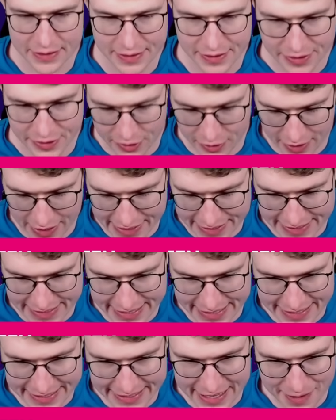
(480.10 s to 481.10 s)
So guys,
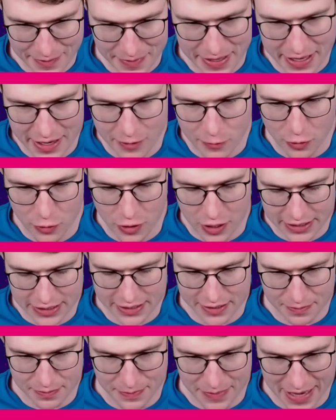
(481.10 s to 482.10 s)
next game here
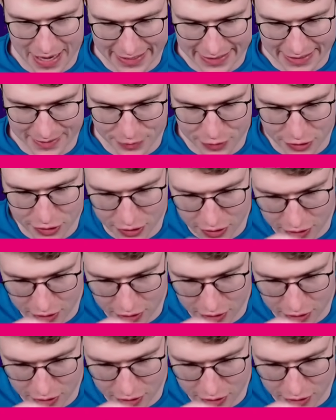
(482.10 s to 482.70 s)
versus Max. I'm just gonna go